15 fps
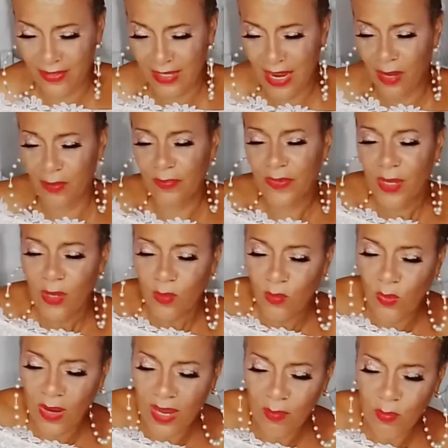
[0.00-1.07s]
Now,
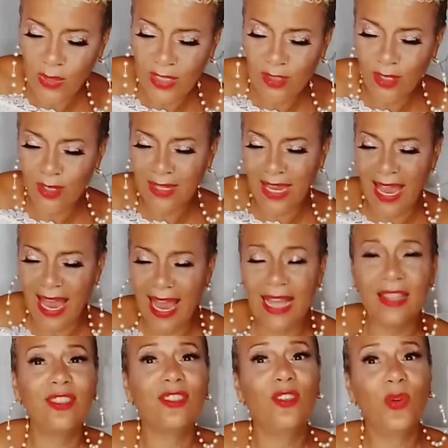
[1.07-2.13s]
when we look
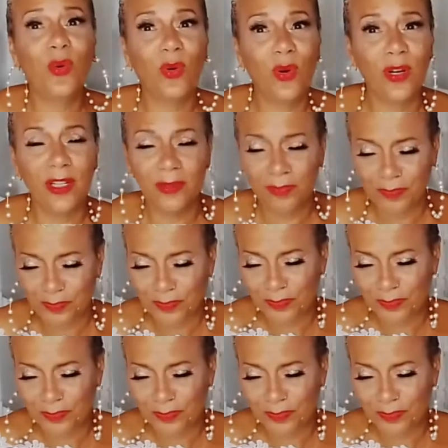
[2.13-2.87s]
at your